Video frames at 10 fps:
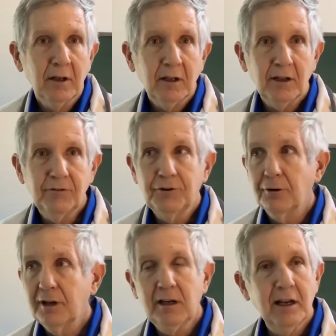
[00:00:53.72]
If you're
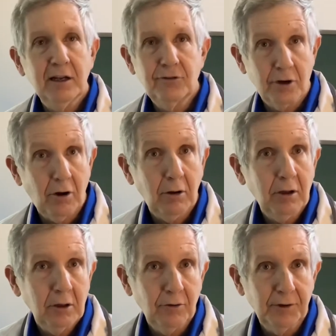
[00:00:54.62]
any age at
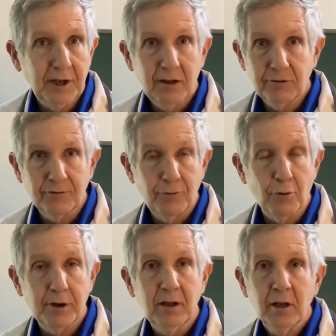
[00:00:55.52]
all, over the age of
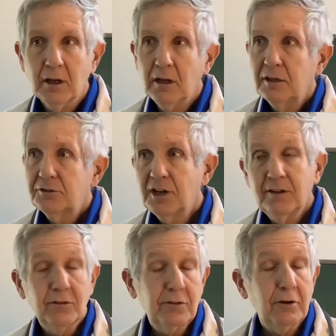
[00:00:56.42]
40,
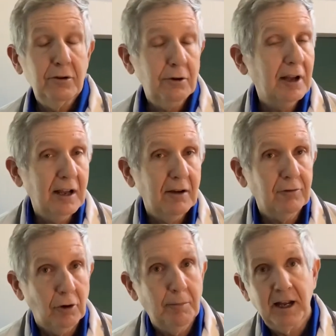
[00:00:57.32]
chances are you're going to have
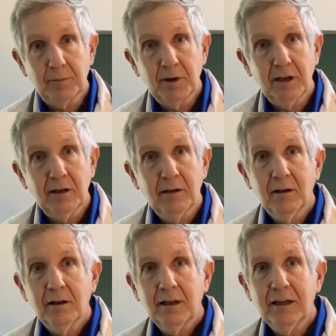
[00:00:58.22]
low back pain
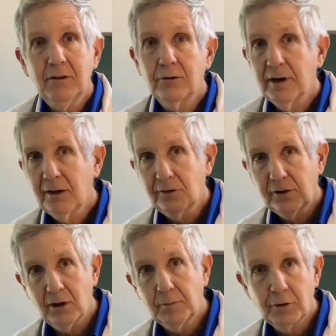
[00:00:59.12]
either as a
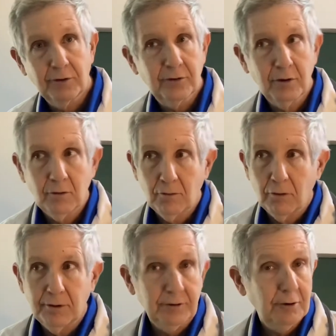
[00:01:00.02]
young person
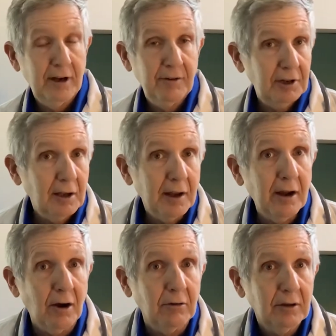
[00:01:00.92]
or you're having it
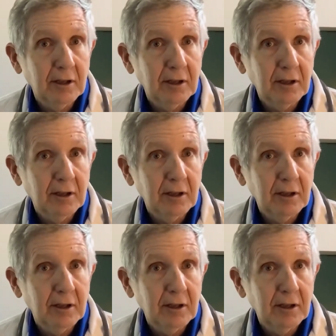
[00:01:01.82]
now.